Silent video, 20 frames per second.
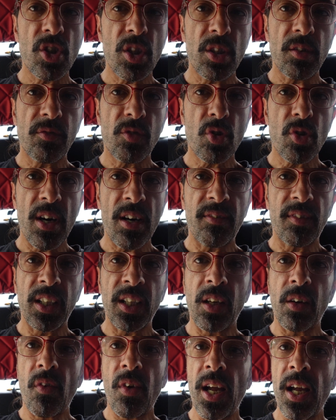of
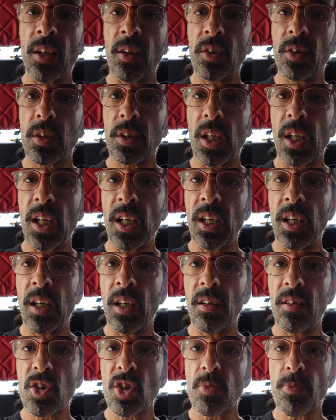travelling around
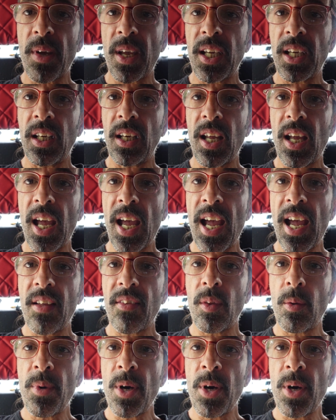in Spain at the